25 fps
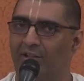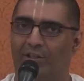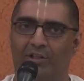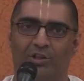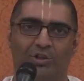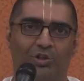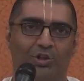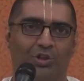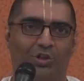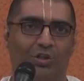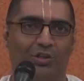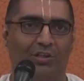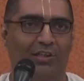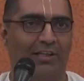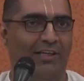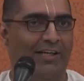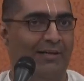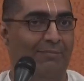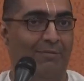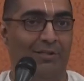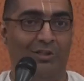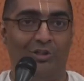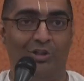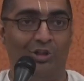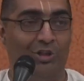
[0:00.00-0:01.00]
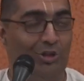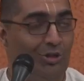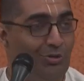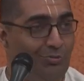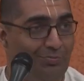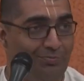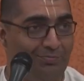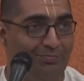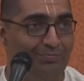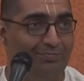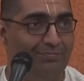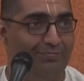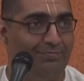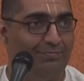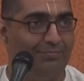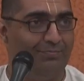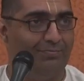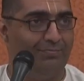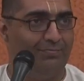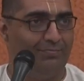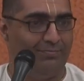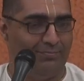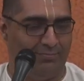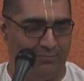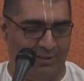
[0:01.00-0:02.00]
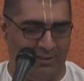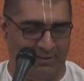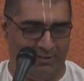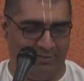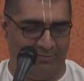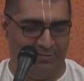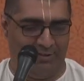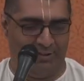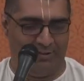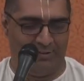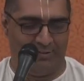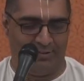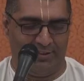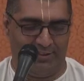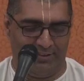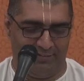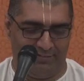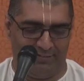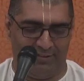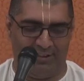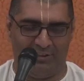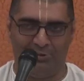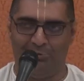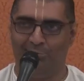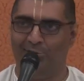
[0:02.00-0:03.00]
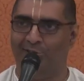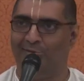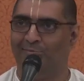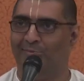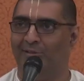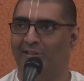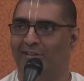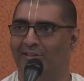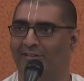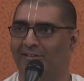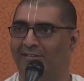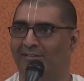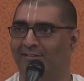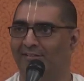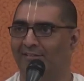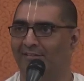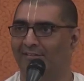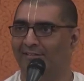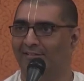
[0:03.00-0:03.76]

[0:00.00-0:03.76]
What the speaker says: So it depends on you. That's the first thing Lakshmi speaks.